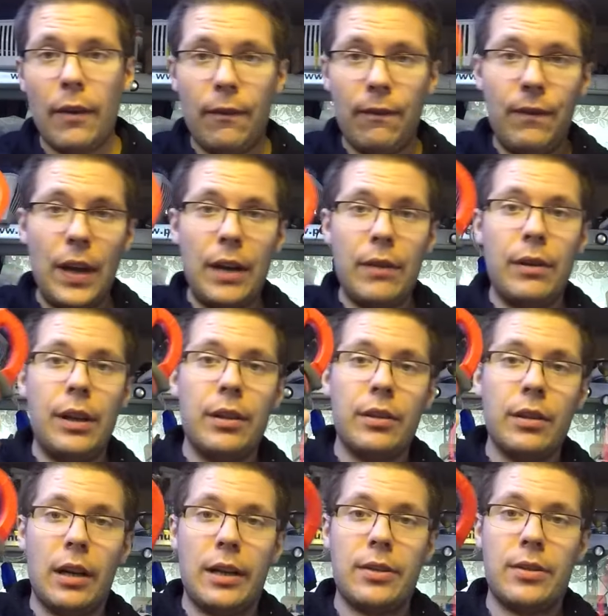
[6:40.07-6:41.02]
Very
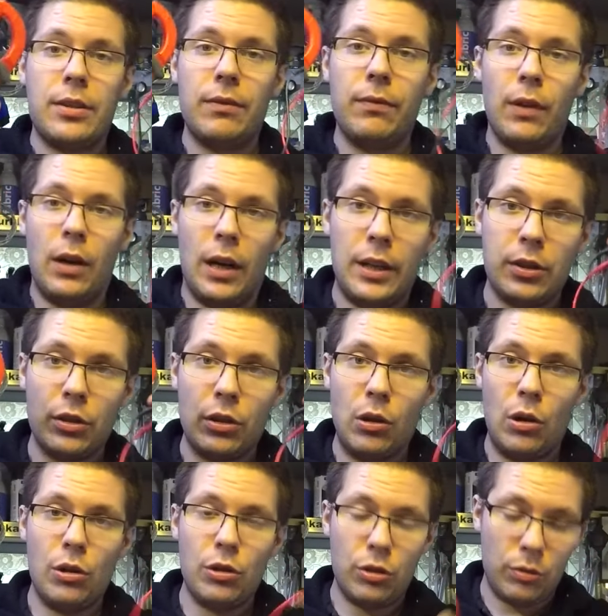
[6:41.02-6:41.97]
nice device.
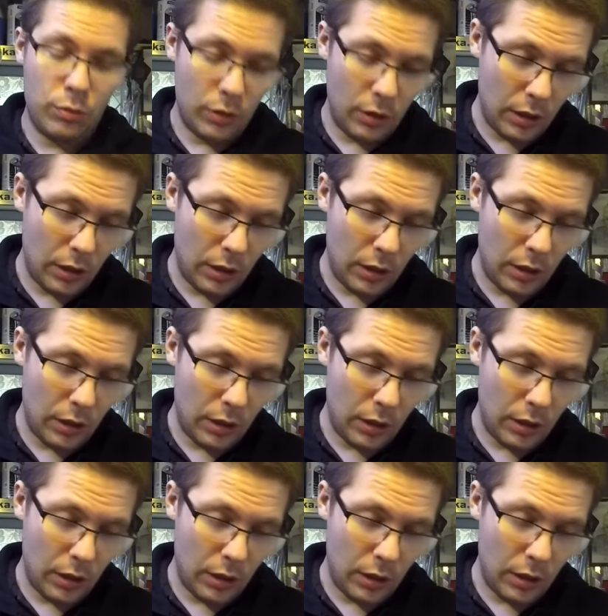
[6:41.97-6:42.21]
Cost